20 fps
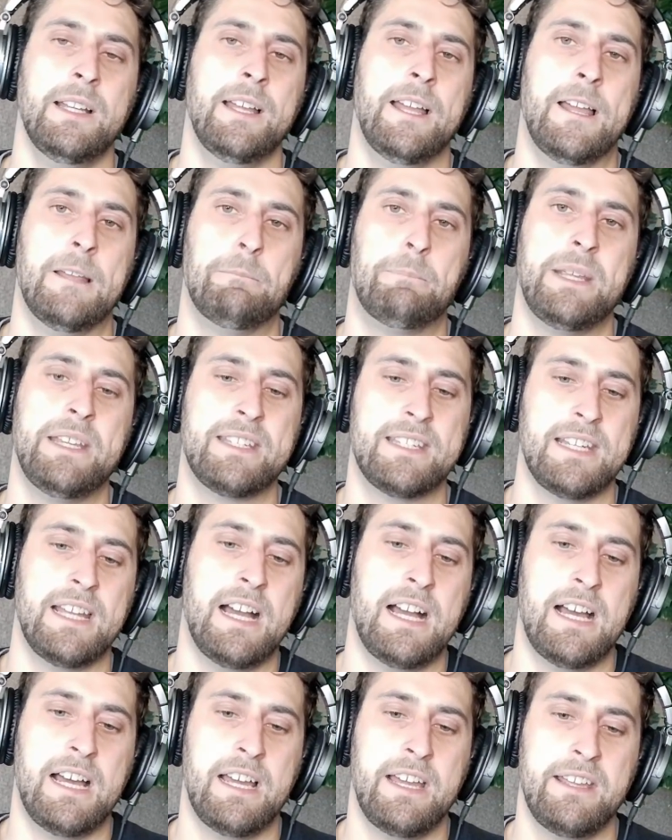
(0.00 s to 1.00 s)
And
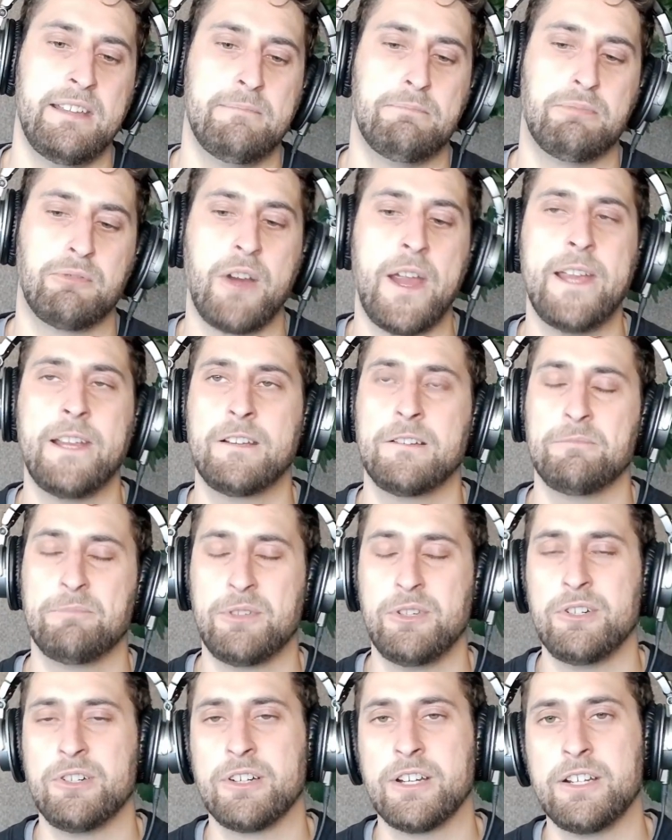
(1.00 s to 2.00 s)
BCI,
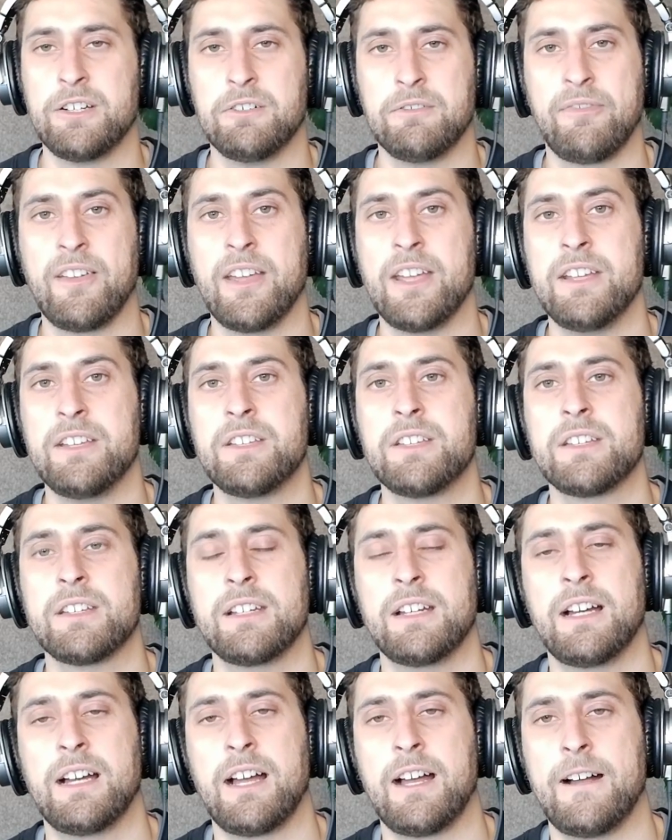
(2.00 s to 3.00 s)
brain-computer interface,
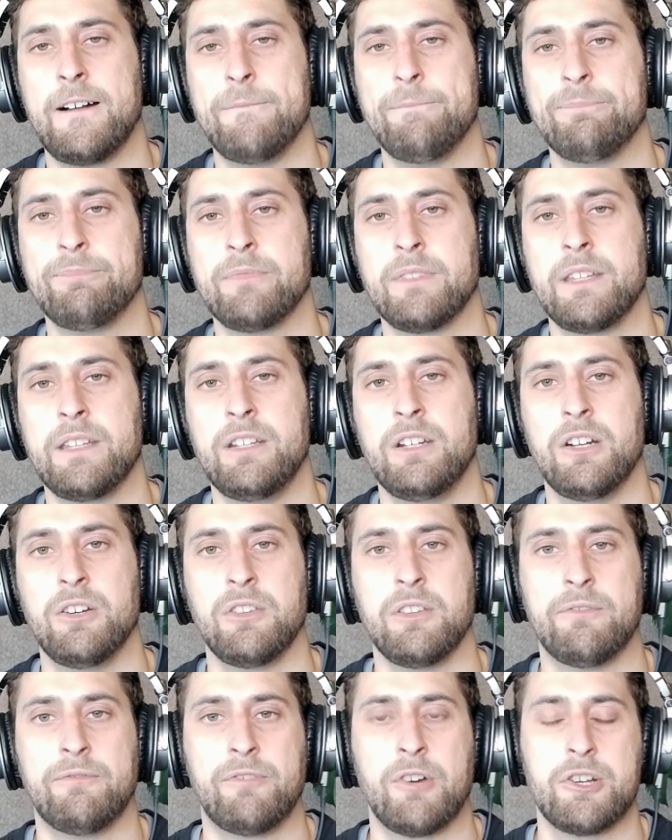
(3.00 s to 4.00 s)

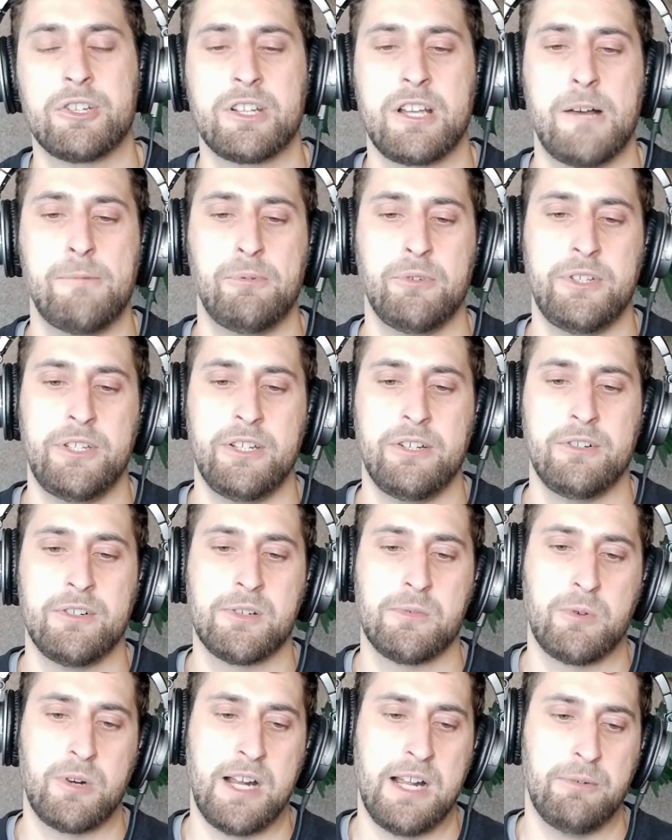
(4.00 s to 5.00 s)
the first couple of years
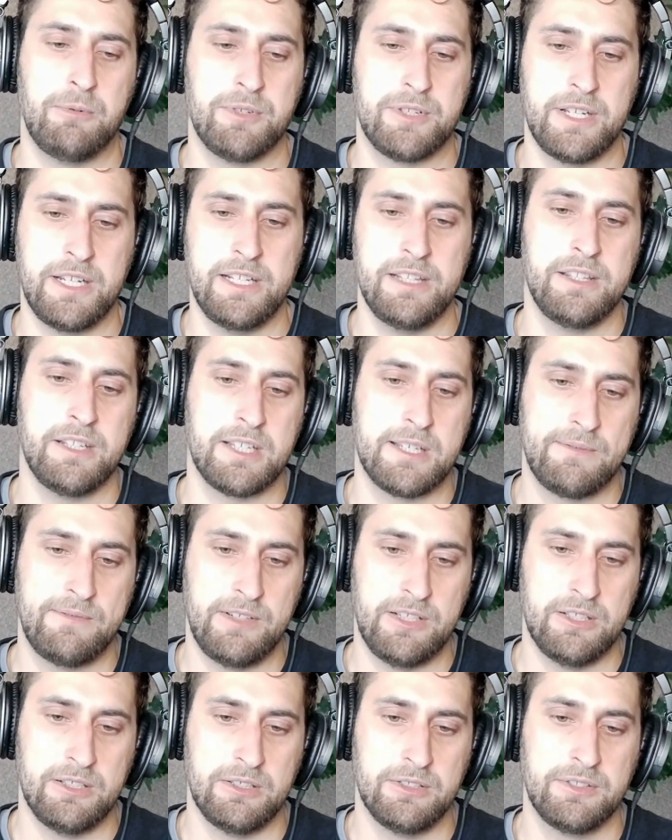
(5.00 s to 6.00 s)
where I was in this
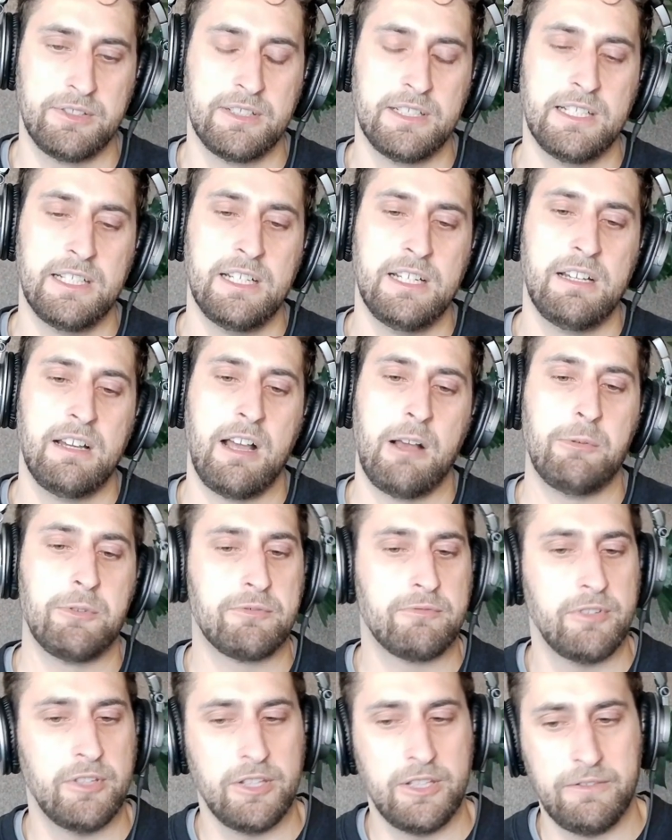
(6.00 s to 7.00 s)
field, I was
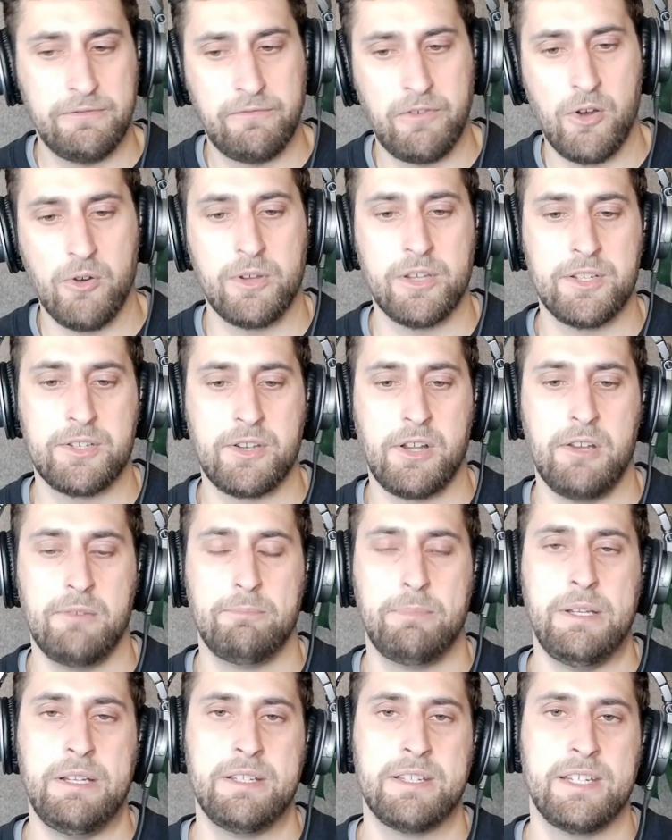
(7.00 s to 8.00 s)
really focused on
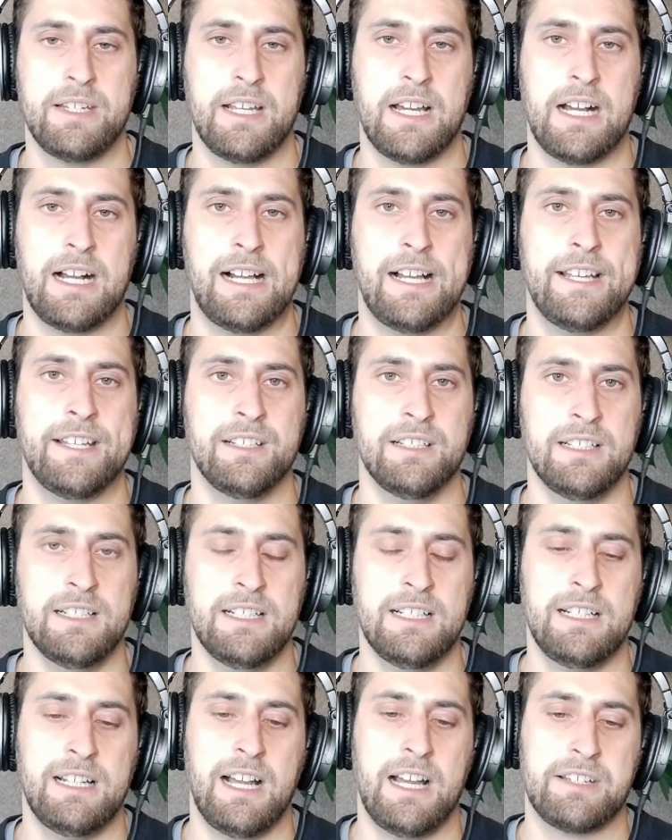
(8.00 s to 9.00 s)
BCI
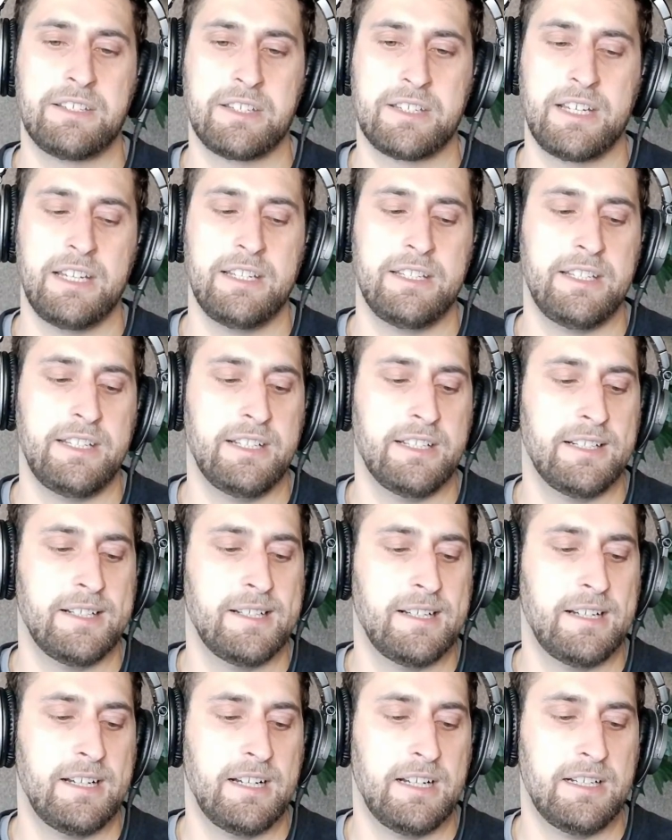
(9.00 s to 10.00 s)
as this idea
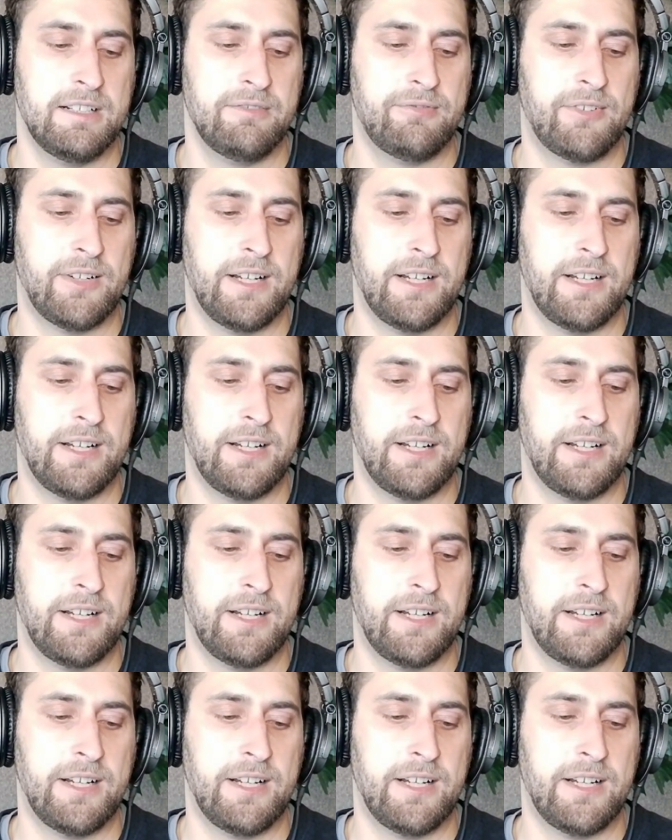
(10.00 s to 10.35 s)
of,